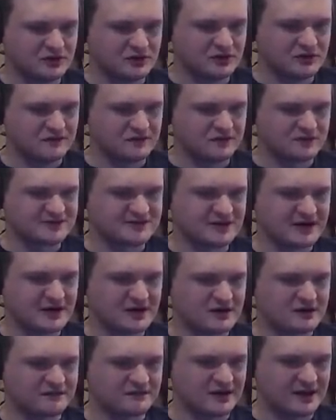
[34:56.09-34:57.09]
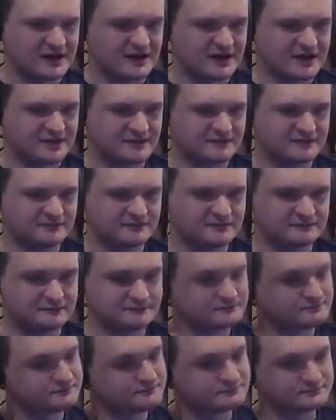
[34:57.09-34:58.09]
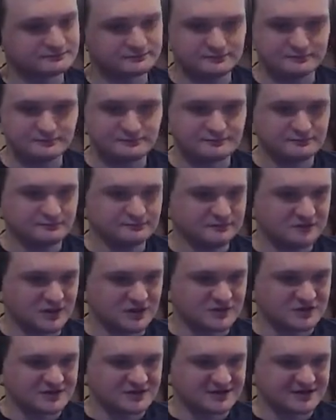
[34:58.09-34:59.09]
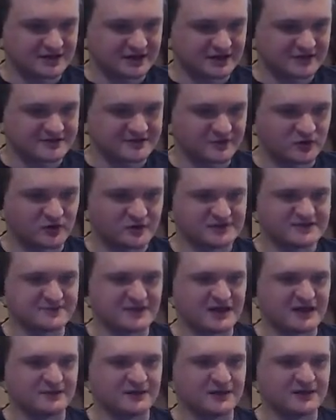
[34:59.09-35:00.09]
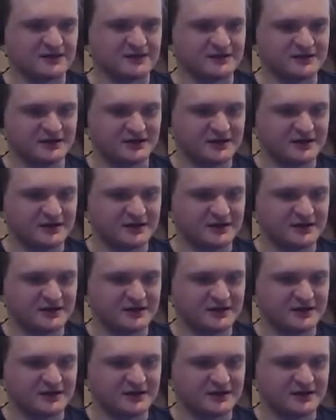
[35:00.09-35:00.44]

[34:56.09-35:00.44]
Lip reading: If you're scared of dying, you just get some coins back by